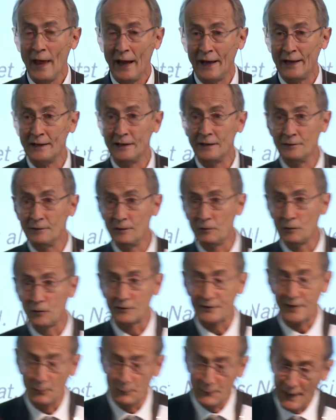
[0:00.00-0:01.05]
And
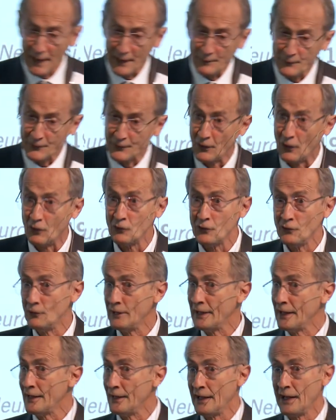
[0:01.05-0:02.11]
sometimes, though, you
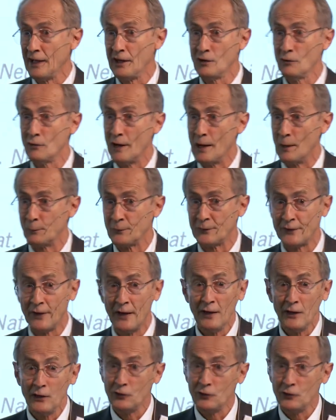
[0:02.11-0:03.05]
need interrupts.